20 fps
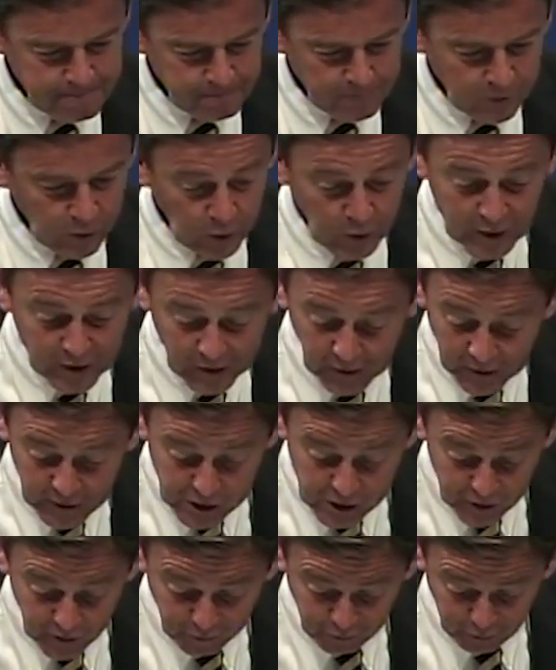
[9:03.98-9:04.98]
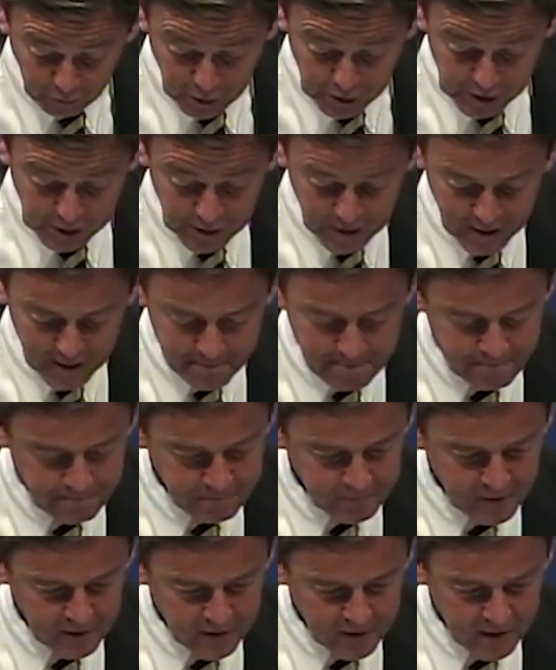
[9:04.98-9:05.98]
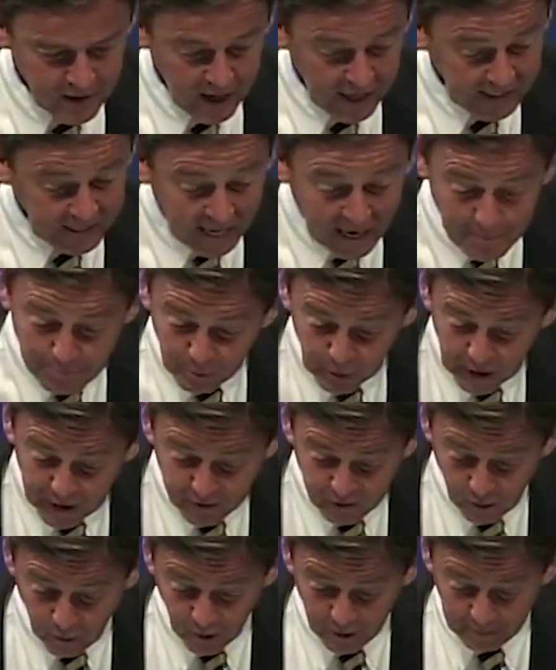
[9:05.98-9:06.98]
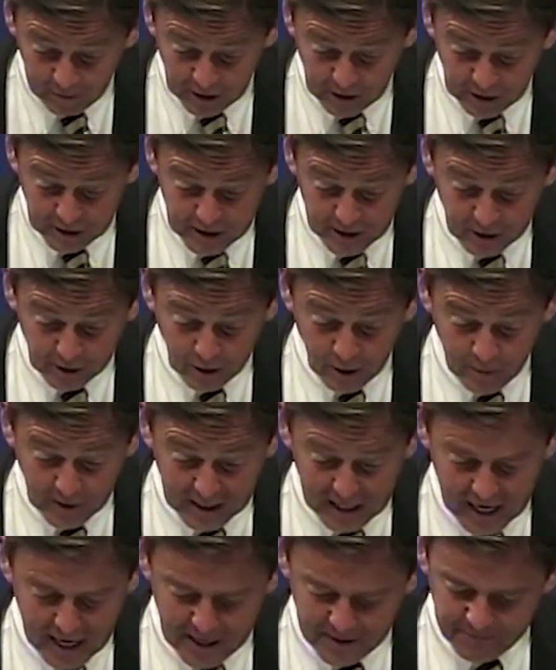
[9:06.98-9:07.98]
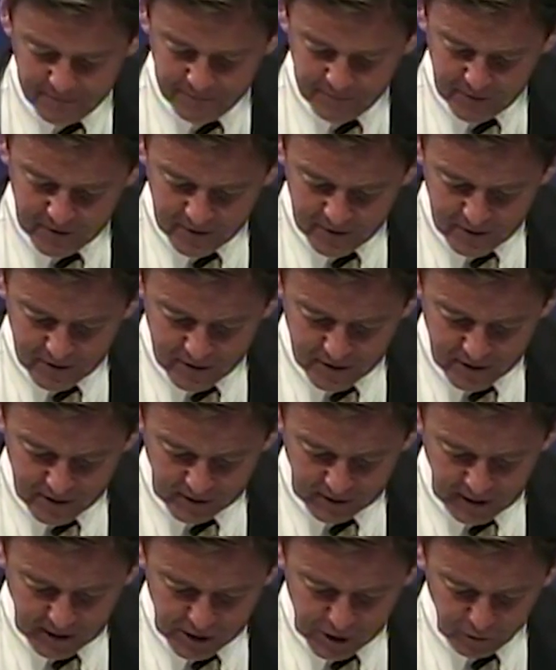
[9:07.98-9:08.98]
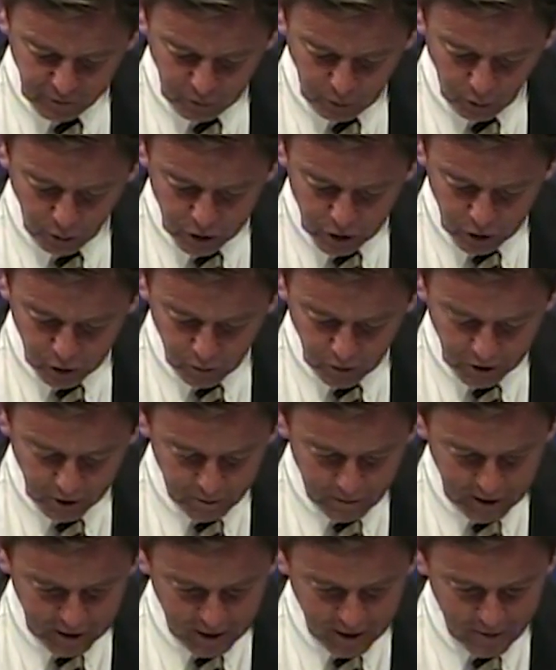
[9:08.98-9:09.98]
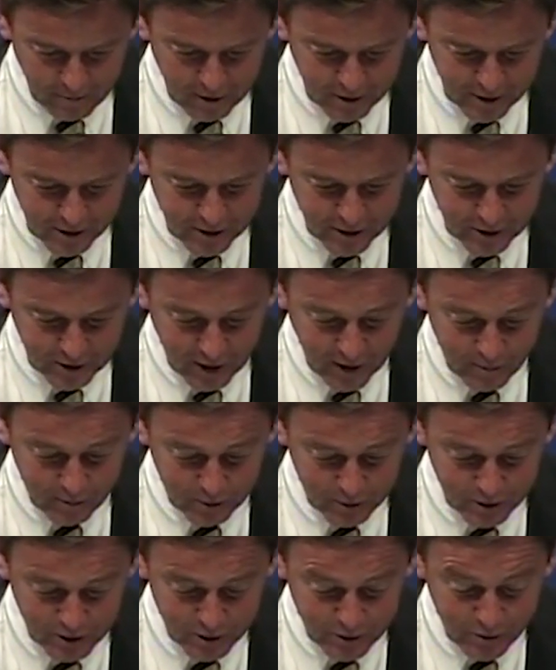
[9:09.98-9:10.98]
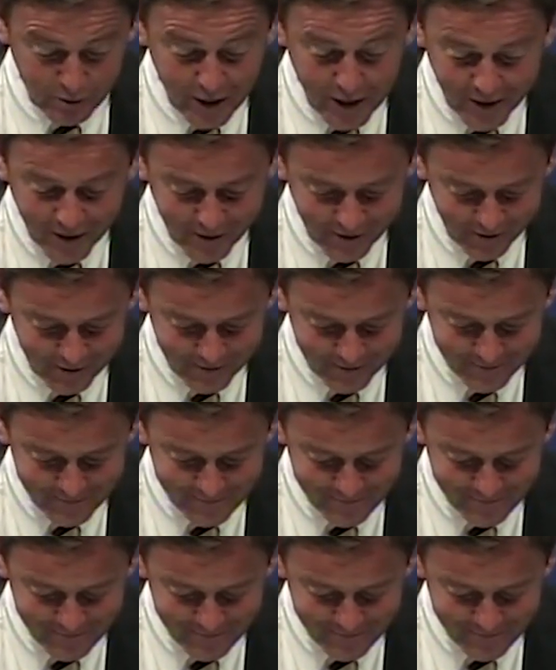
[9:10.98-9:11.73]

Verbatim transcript: You didn't listen the first time. I can't believe you want me to tell you again, unless, of course, you want to become his disciples as well.